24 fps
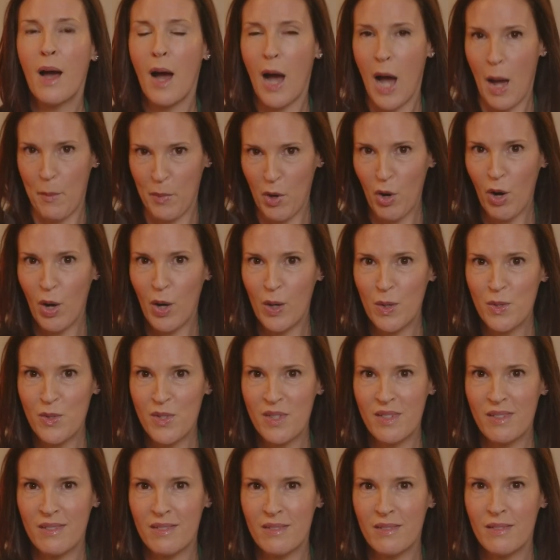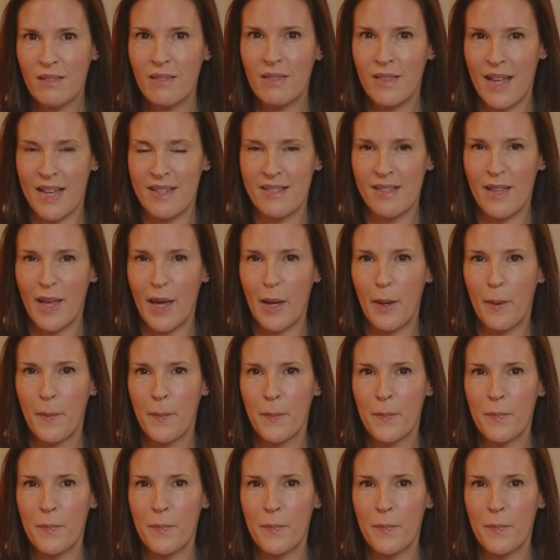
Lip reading: I'm your host, Leslie.